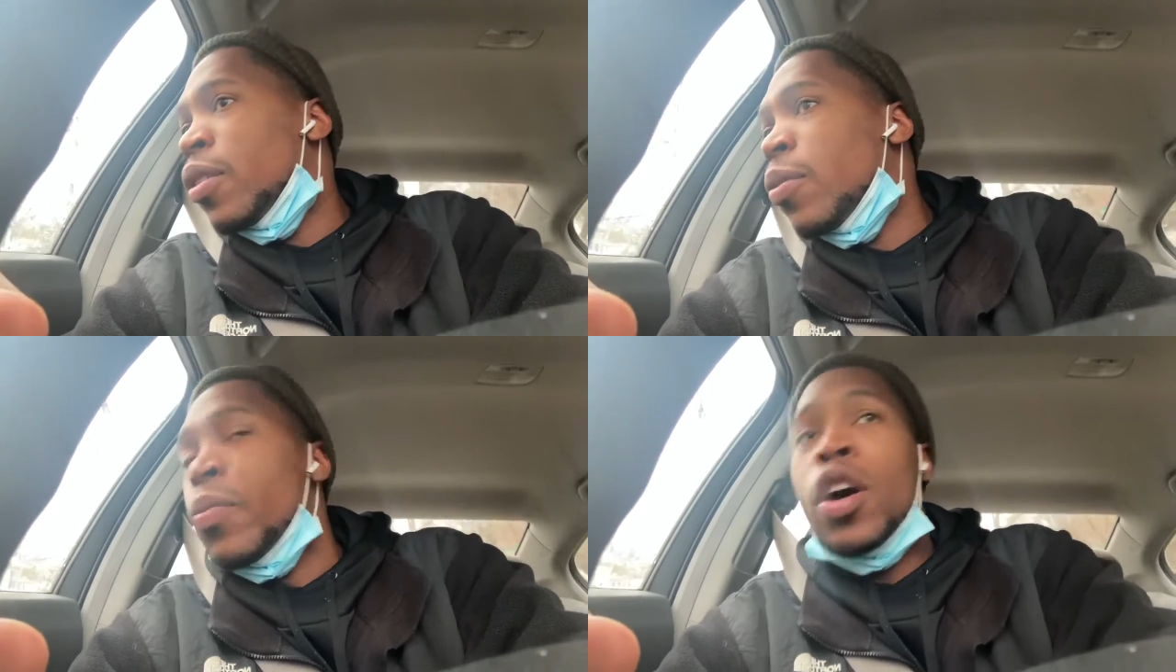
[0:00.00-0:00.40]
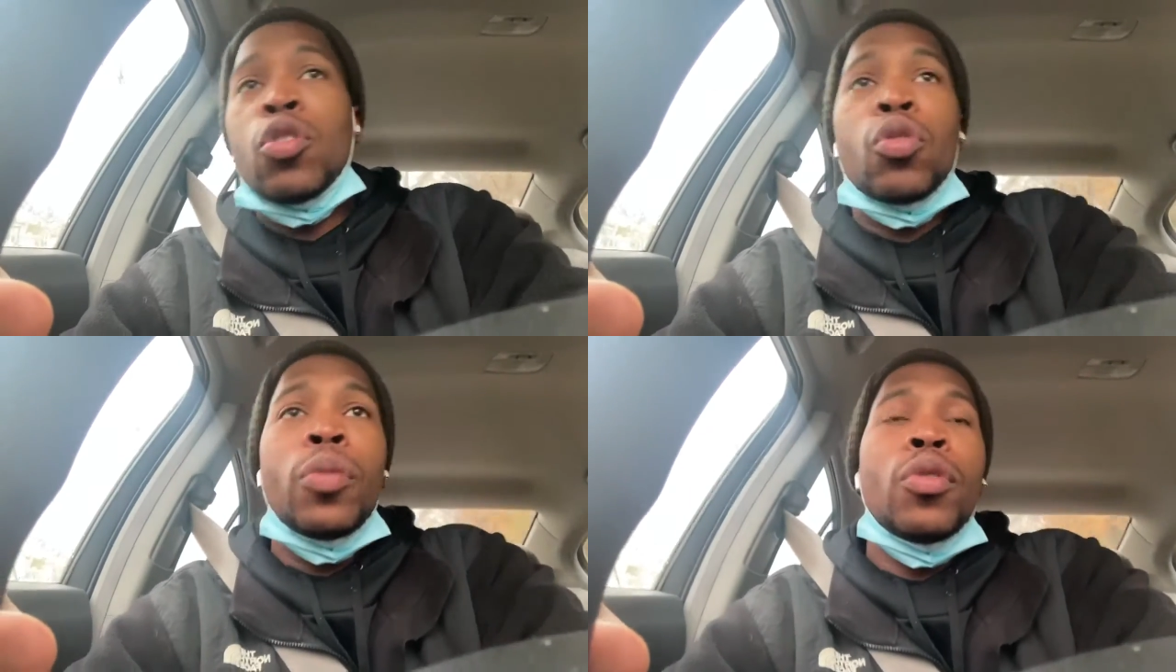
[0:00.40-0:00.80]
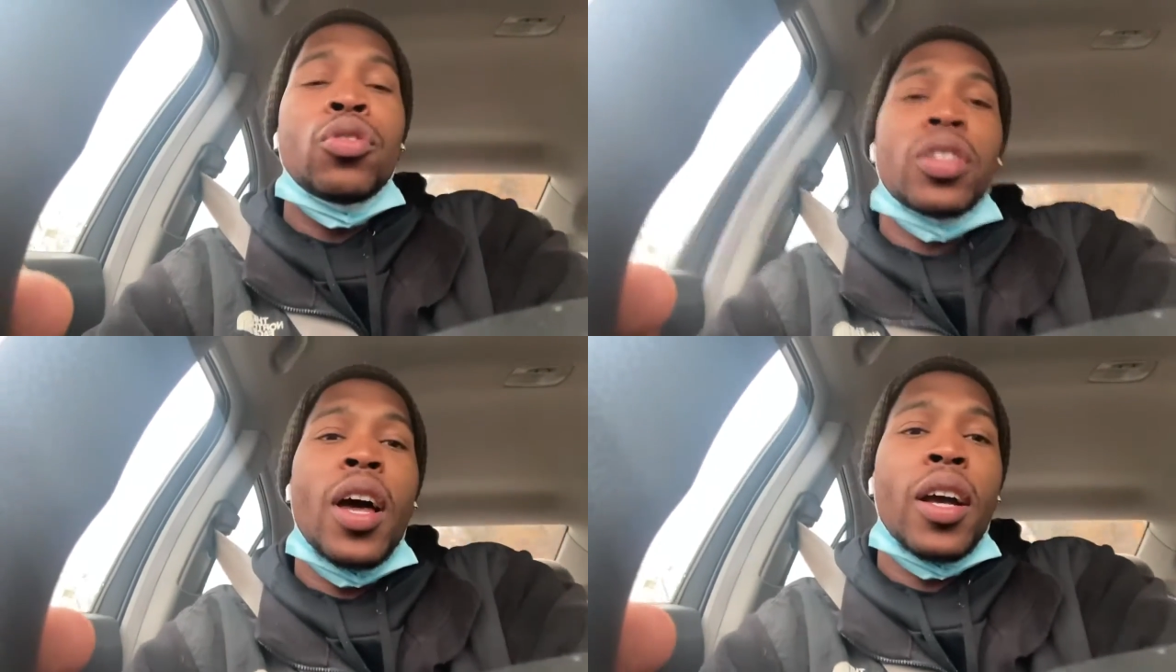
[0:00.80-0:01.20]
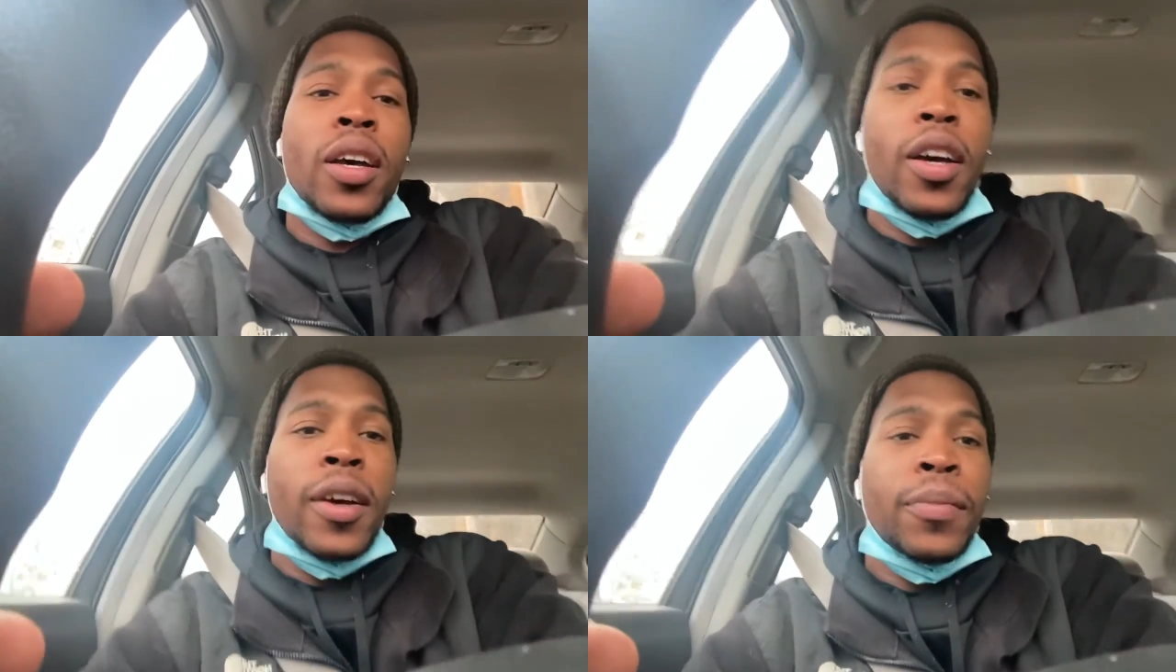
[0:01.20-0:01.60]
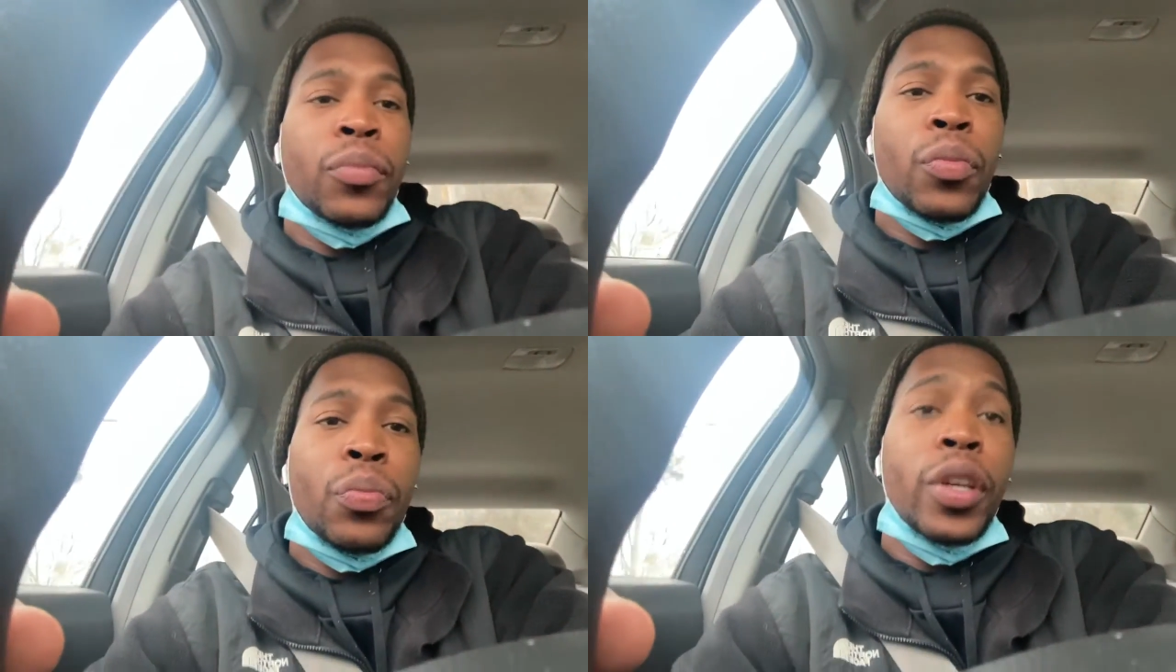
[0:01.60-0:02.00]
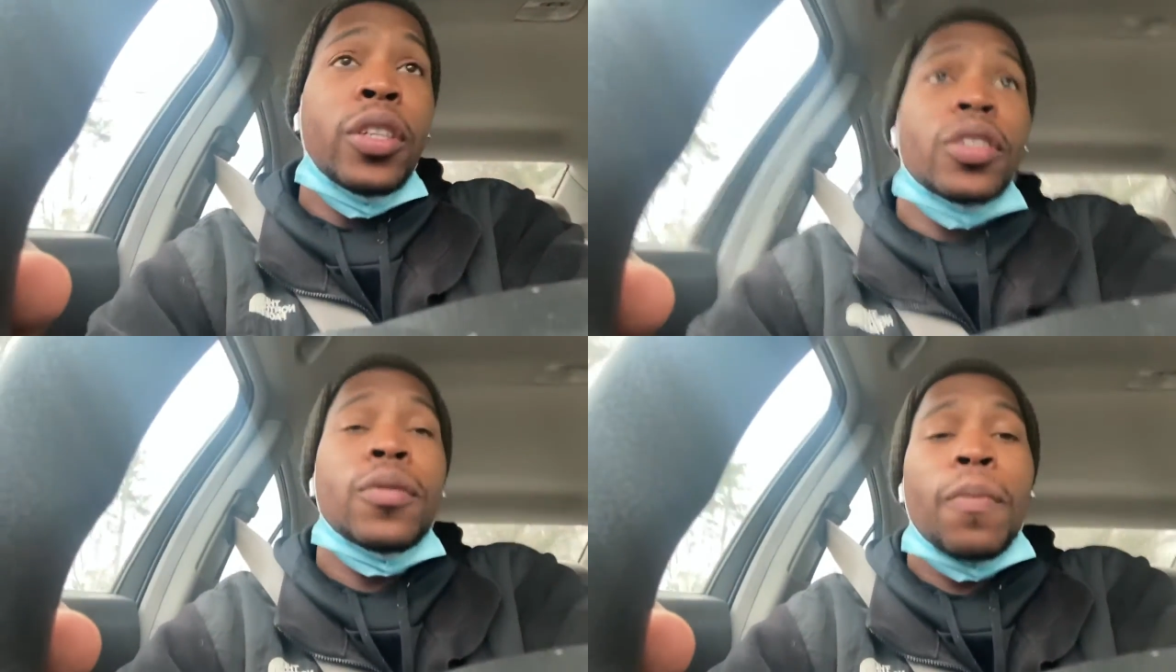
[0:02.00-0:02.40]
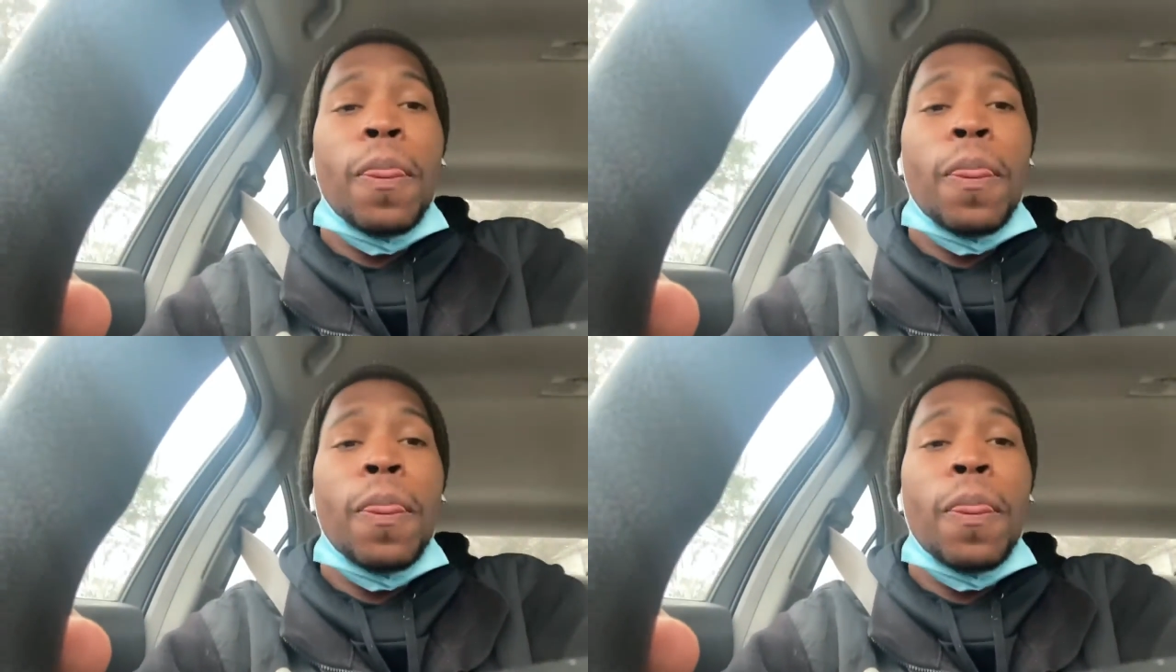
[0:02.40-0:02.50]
MelDoingTheMusic.com. Peace.